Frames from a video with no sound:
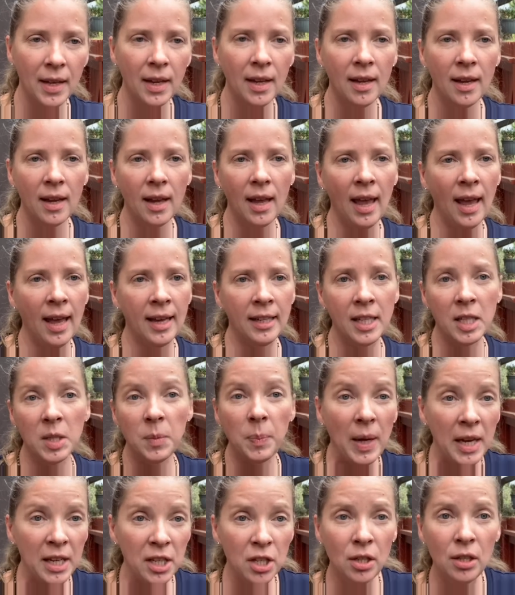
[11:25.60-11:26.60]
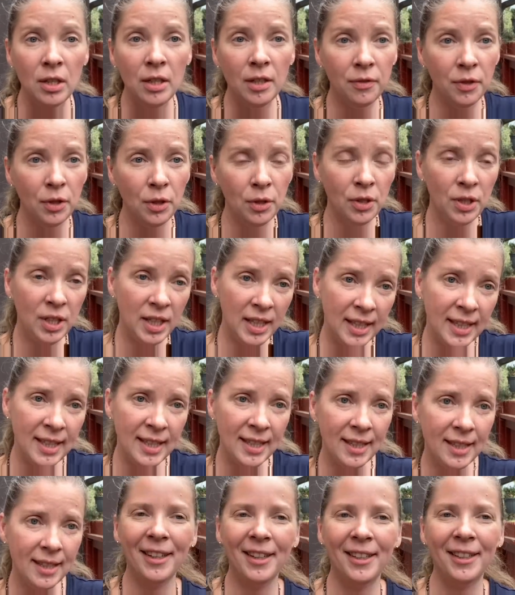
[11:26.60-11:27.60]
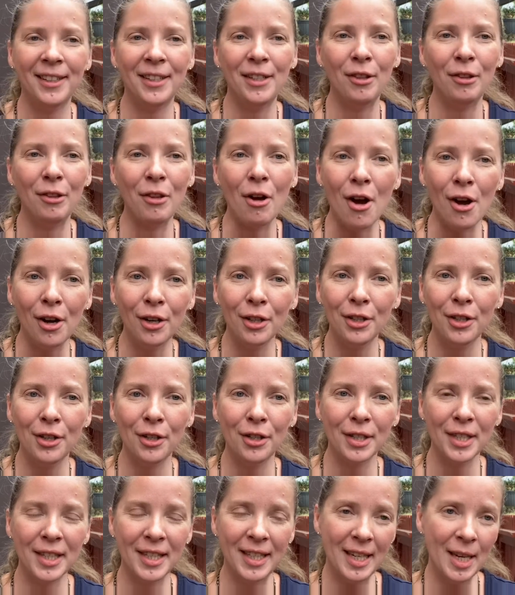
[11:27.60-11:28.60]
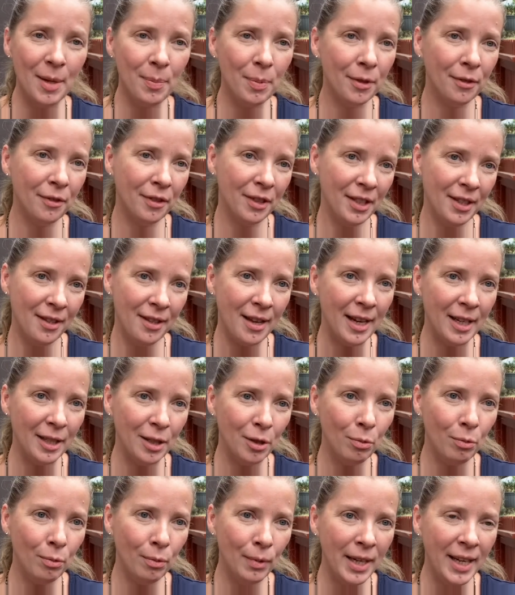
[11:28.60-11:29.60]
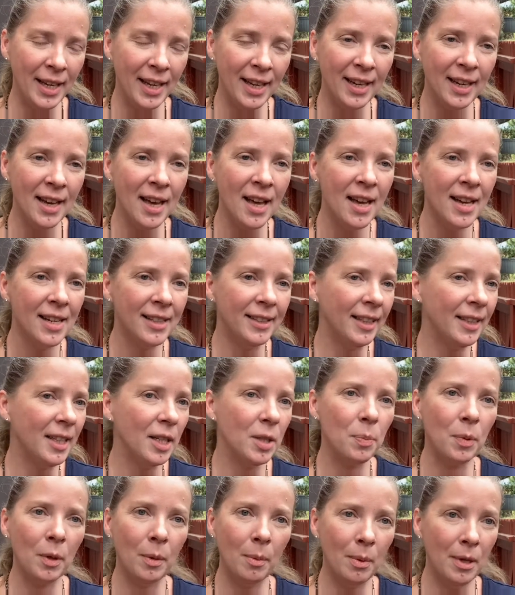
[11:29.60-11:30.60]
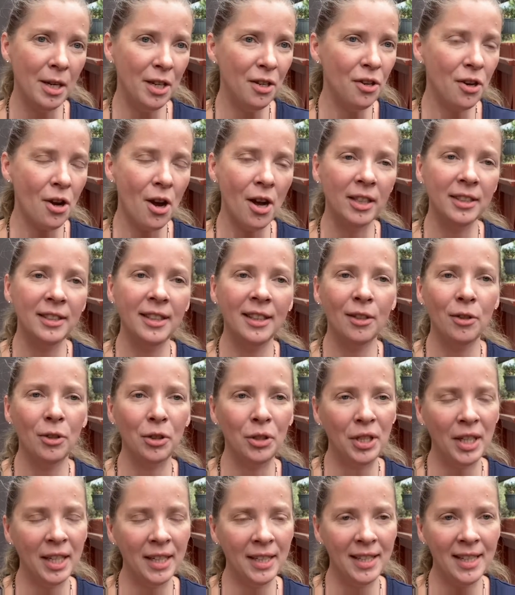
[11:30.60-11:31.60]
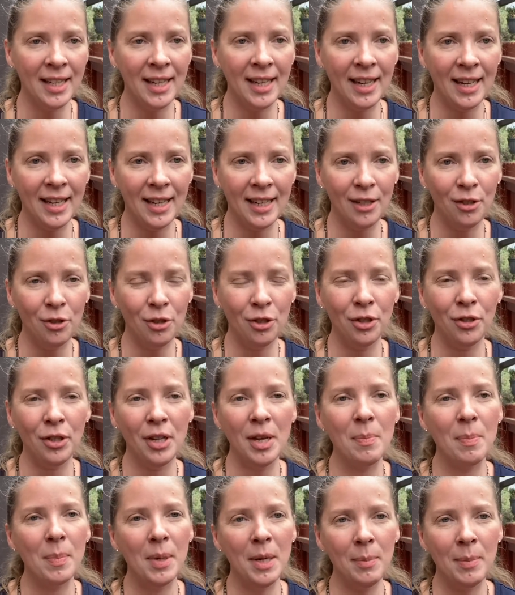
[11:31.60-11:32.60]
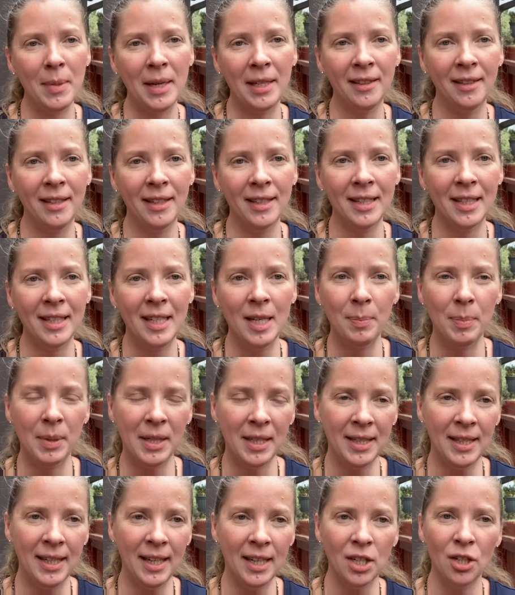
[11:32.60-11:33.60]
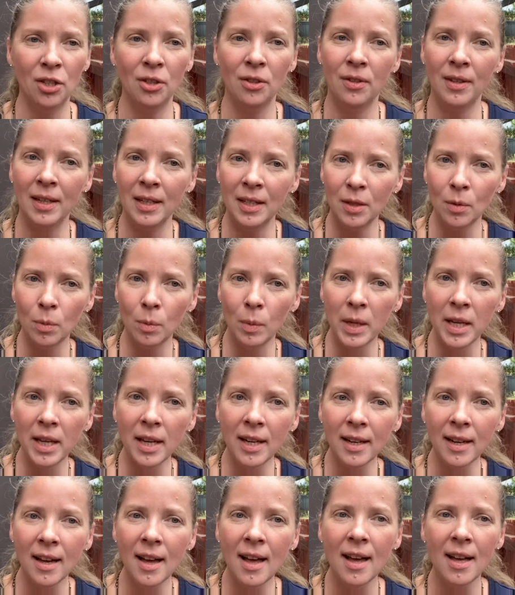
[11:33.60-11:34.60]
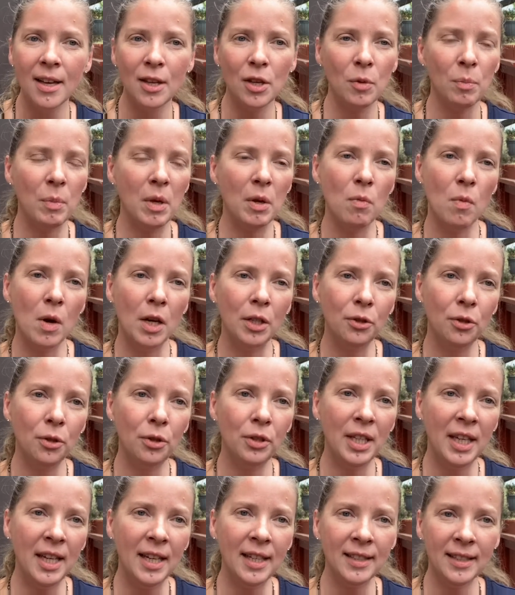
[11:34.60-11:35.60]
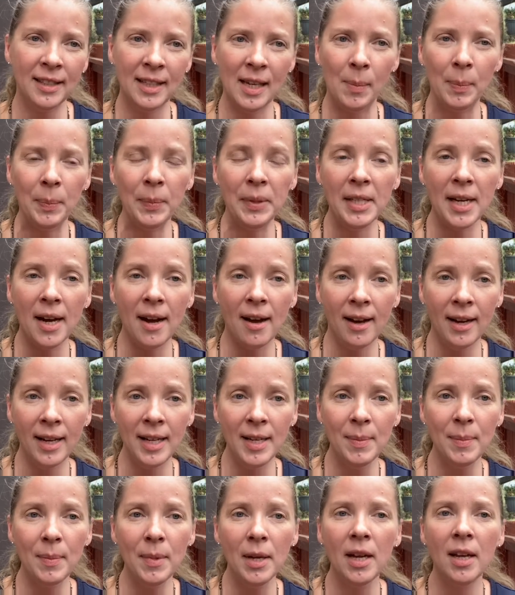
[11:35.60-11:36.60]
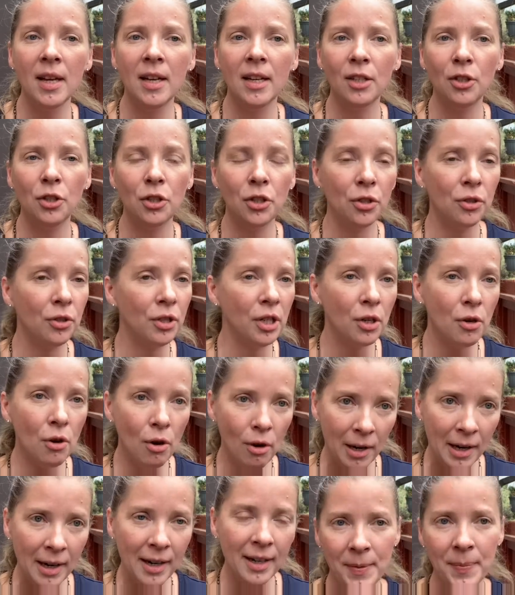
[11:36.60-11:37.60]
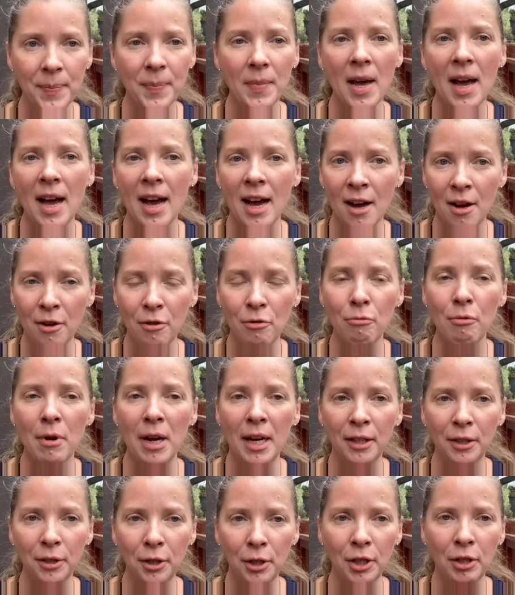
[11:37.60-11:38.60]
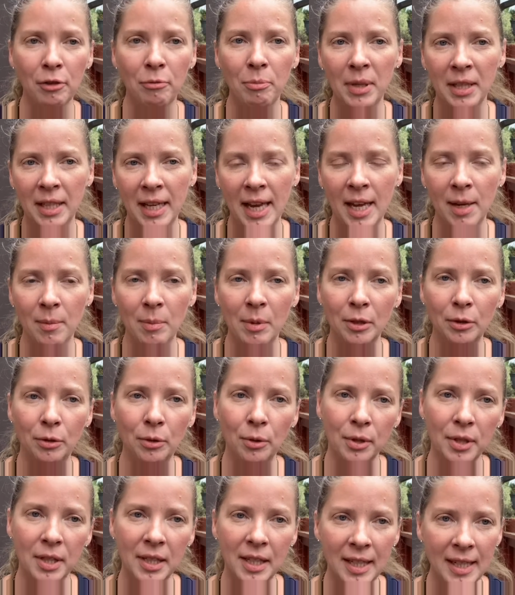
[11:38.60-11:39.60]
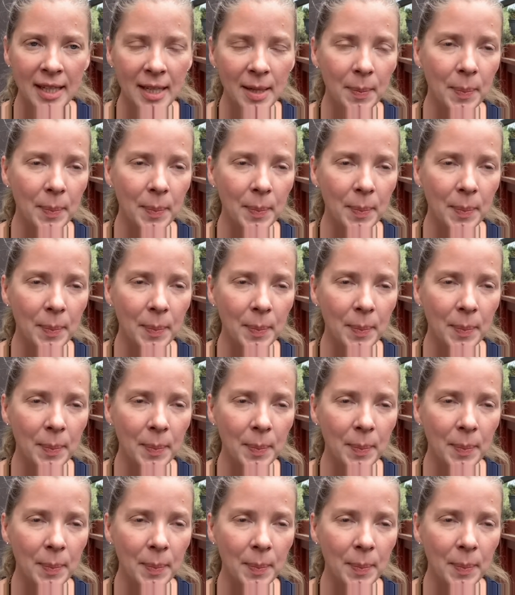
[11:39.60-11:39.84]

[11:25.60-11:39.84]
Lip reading: And especially if you didn't log your sleep over the last week, then it's probably not a good idea to implement the sleep restriction this week. You may want to take some time to record how well you have been able to sleep